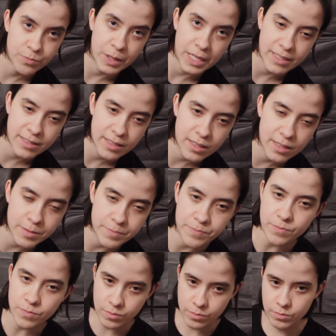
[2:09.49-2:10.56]
Basically,
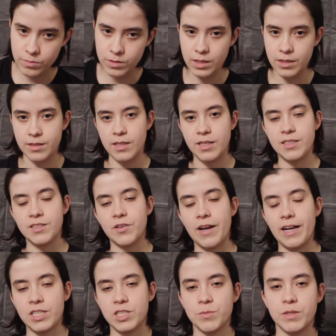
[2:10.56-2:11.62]
it's an
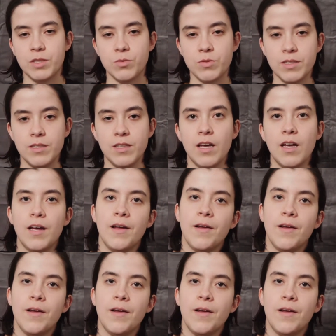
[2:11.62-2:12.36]
interaction between